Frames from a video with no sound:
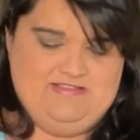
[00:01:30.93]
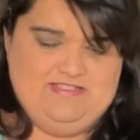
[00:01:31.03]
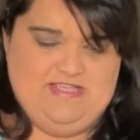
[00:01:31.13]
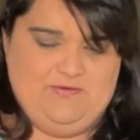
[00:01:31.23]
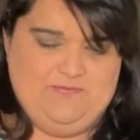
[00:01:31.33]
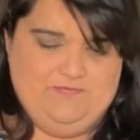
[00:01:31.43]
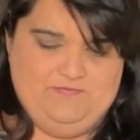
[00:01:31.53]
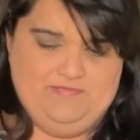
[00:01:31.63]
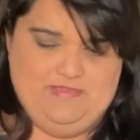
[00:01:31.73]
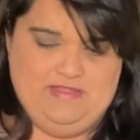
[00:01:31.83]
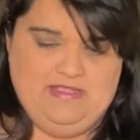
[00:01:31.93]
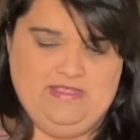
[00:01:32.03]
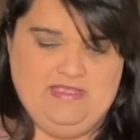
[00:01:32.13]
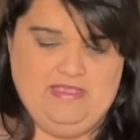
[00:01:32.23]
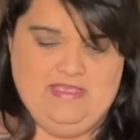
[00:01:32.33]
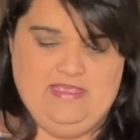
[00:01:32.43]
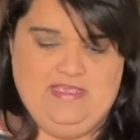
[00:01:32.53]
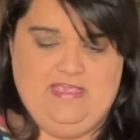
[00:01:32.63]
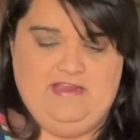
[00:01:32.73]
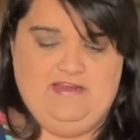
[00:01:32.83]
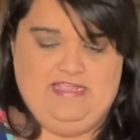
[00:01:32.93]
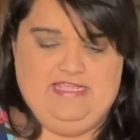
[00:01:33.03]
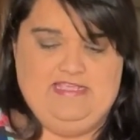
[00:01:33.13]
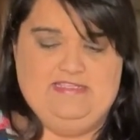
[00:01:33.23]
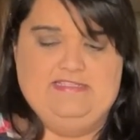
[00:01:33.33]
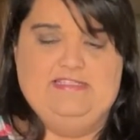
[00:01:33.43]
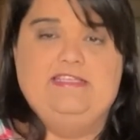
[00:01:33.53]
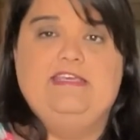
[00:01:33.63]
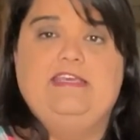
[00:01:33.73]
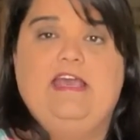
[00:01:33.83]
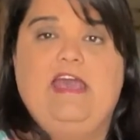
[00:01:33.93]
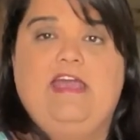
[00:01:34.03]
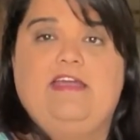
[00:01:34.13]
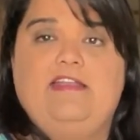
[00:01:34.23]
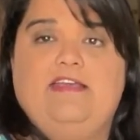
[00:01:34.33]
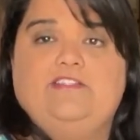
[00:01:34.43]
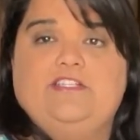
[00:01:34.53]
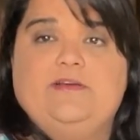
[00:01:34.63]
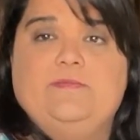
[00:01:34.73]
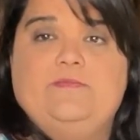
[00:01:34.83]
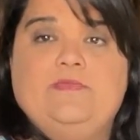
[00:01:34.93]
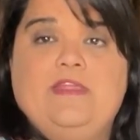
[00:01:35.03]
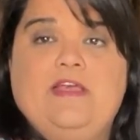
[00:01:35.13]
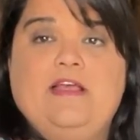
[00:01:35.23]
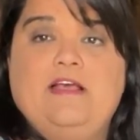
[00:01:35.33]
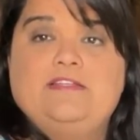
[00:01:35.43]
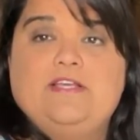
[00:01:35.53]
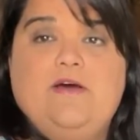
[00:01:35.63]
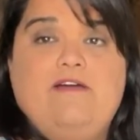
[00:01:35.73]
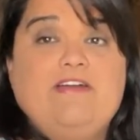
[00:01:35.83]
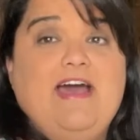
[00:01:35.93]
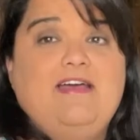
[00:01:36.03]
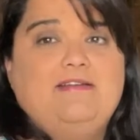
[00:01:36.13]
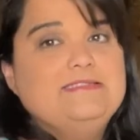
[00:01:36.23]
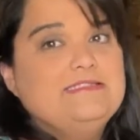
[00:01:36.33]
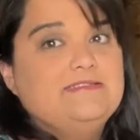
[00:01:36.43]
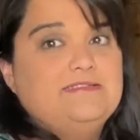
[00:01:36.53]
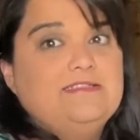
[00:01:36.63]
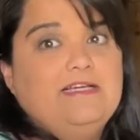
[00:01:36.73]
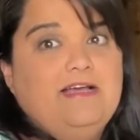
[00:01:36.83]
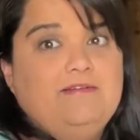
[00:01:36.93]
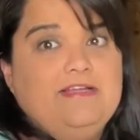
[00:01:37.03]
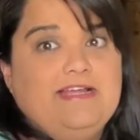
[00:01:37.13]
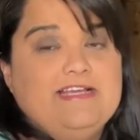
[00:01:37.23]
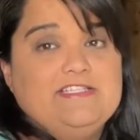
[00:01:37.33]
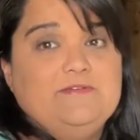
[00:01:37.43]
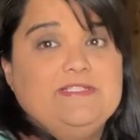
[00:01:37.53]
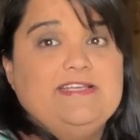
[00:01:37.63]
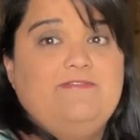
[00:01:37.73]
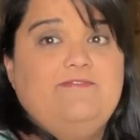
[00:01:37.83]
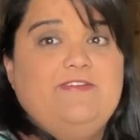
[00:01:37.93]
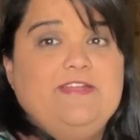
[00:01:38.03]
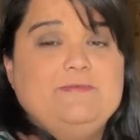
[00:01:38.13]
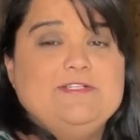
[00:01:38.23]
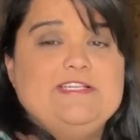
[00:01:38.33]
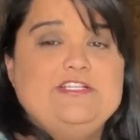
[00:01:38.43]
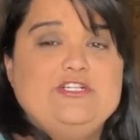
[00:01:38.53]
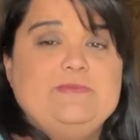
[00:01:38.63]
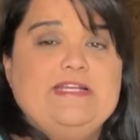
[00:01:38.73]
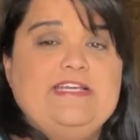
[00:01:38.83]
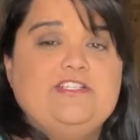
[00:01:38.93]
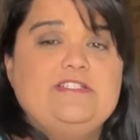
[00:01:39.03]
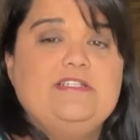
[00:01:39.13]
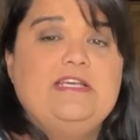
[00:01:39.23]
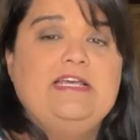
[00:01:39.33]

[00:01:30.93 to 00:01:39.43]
So, here is the echinacea. So I've got, I guess you would say 50% germination.